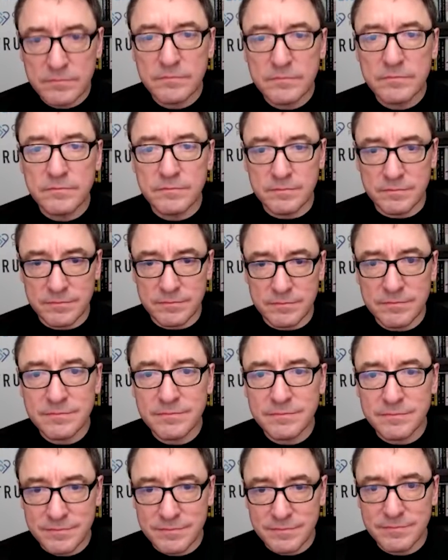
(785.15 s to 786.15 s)

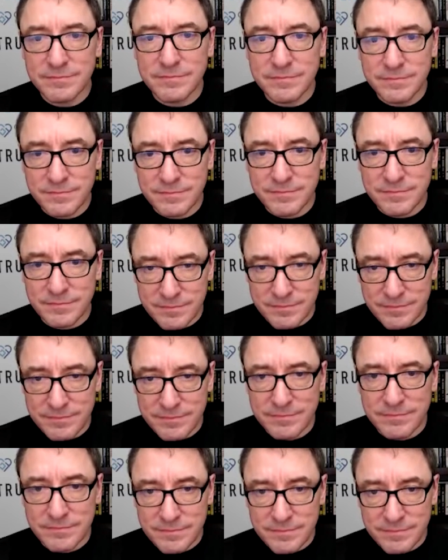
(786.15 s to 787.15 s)

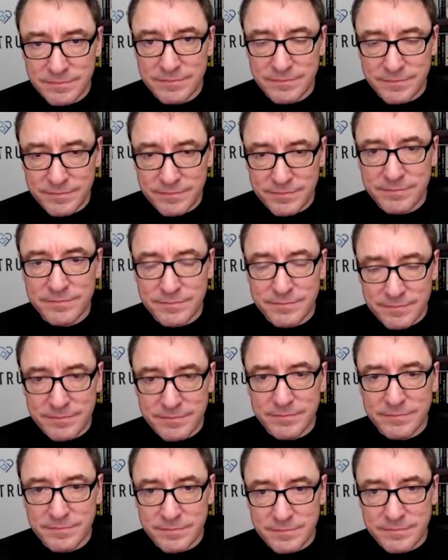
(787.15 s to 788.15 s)

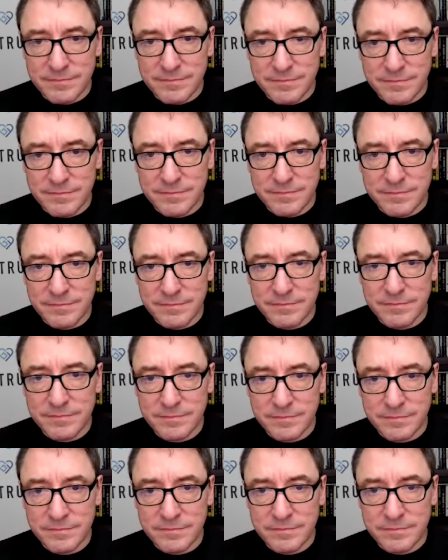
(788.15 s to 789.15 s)

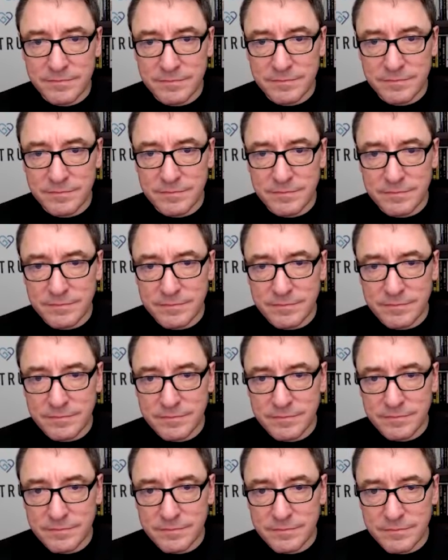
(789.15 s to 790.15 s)

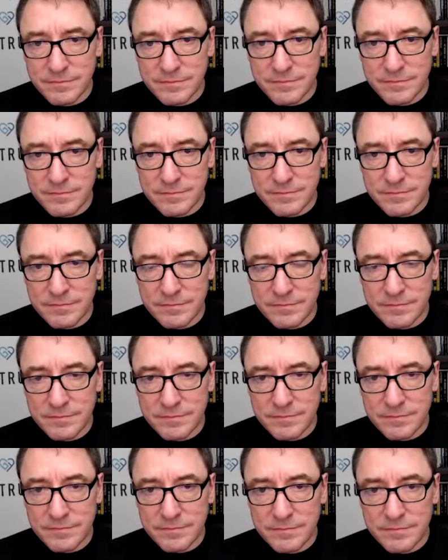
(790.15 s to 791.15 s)

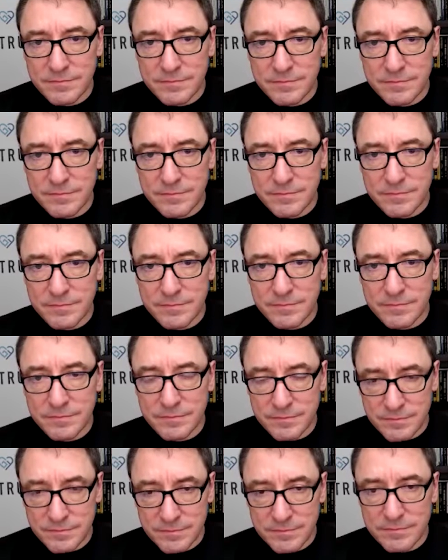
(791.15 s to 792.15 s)

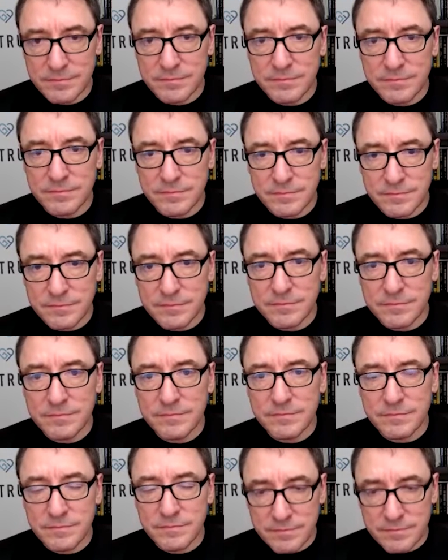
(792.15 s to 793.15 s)
No words are spoken by the person on screen.